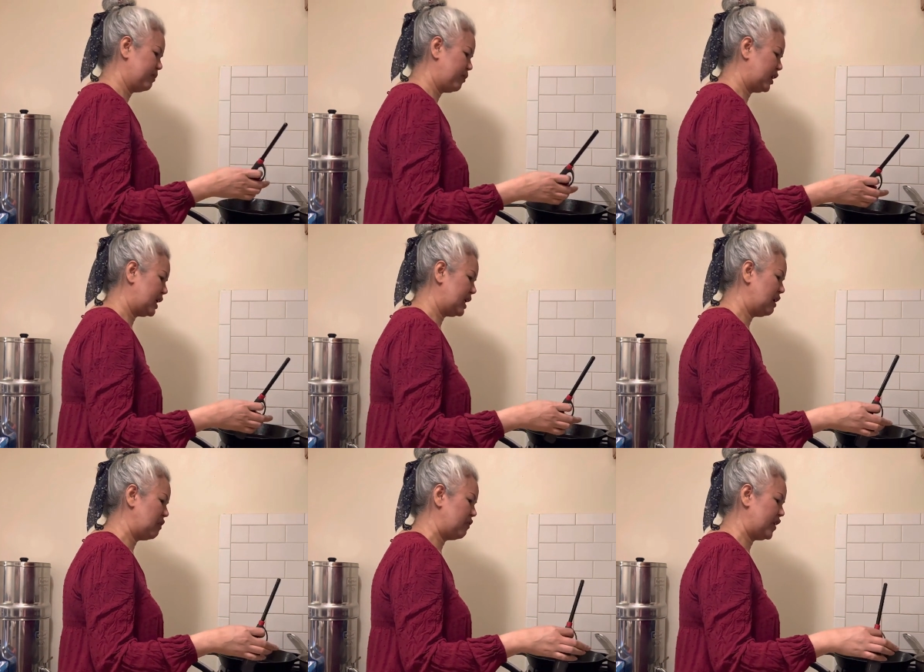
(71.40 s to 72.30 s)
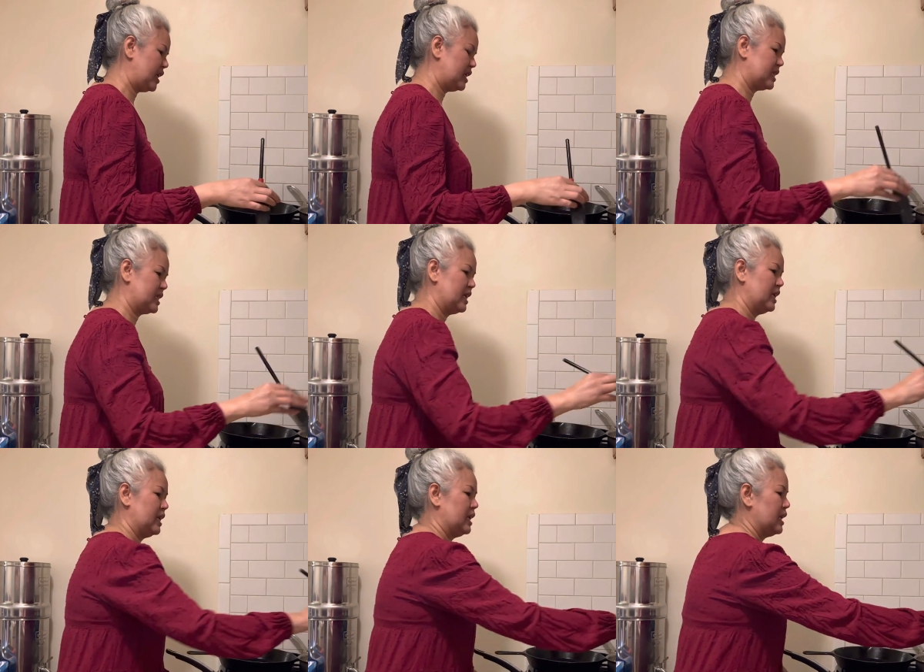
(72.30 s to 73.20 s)
put it low first
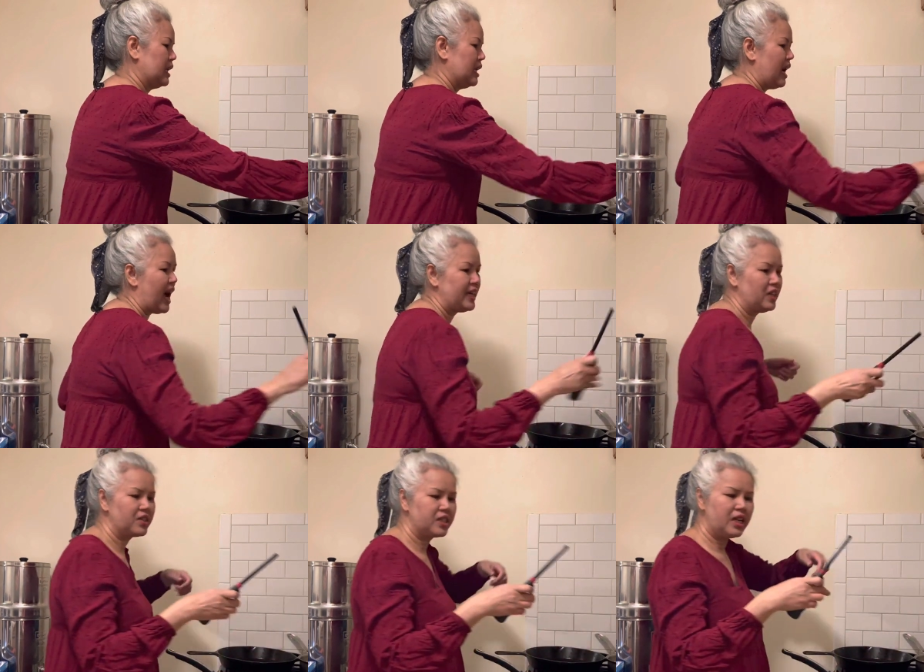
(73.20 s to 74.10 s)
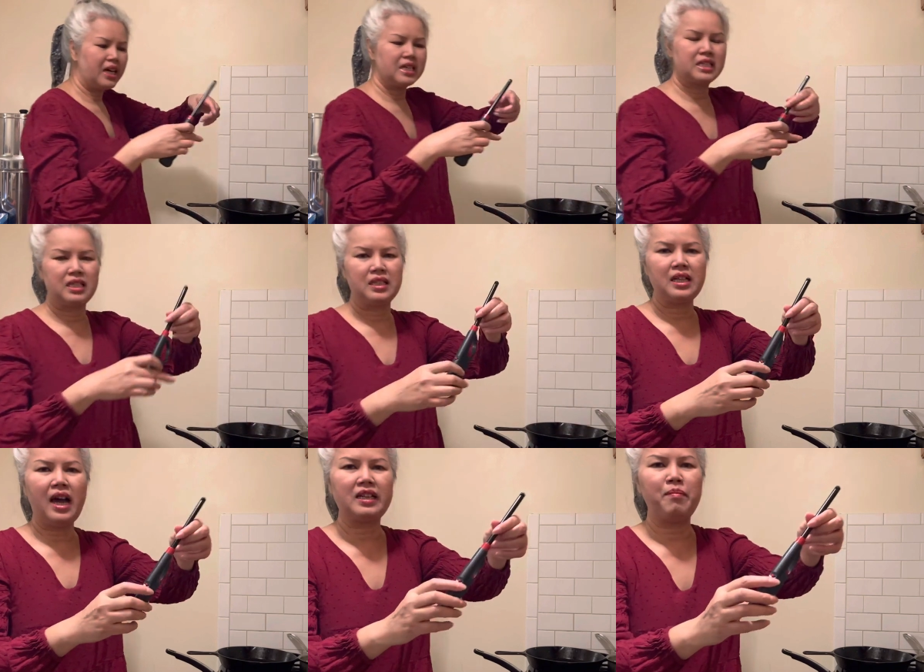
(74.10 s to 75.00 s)
I use this
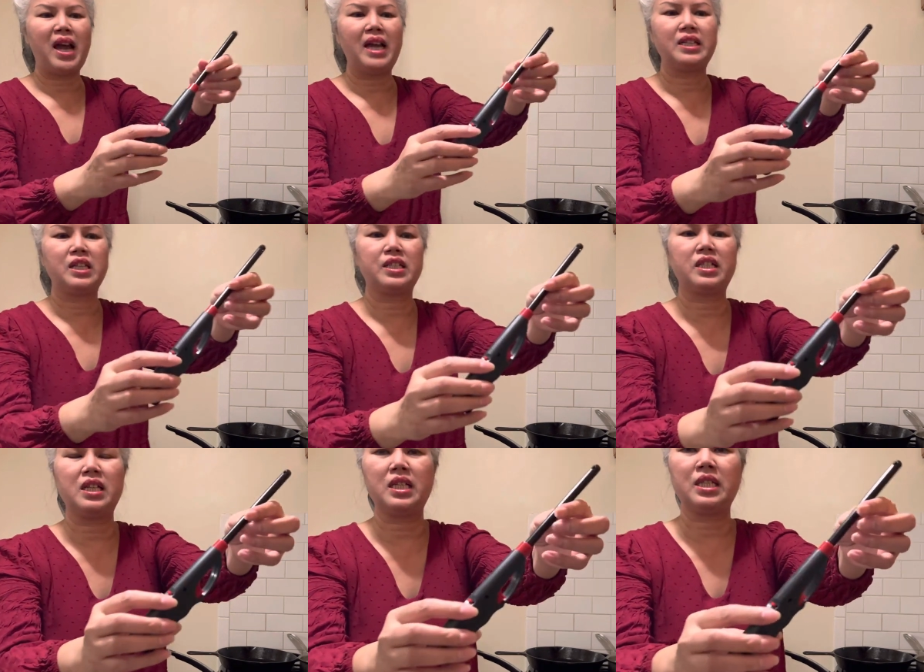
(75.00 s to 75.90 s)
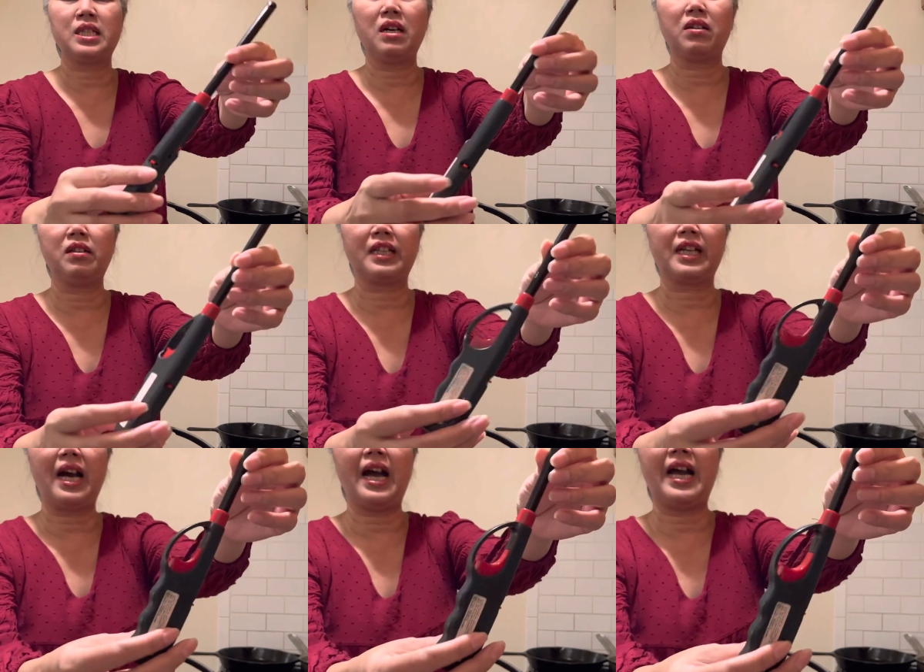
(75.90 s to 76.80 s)
not a matches this is so good
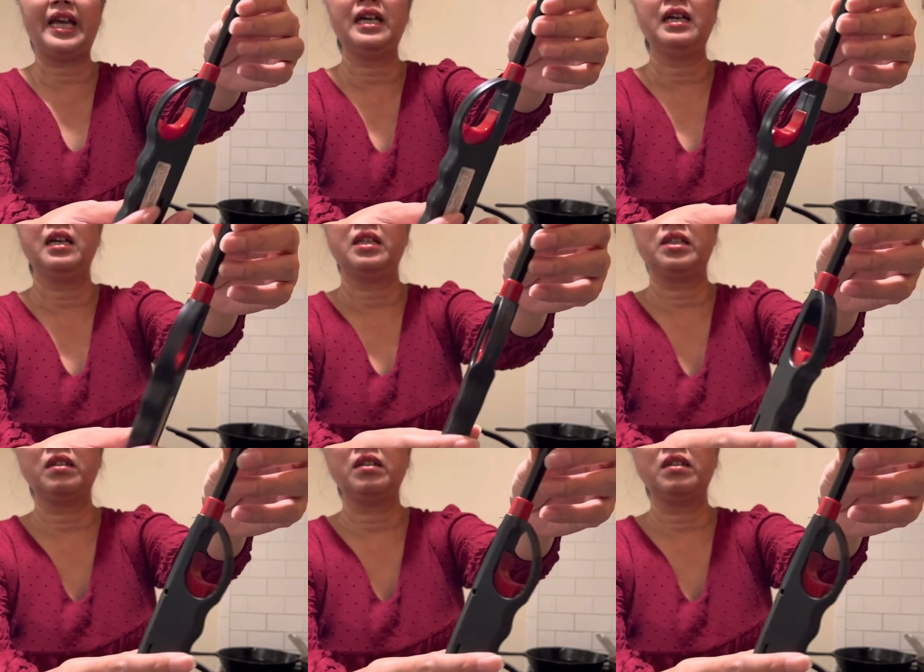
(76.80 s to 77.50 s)
guy to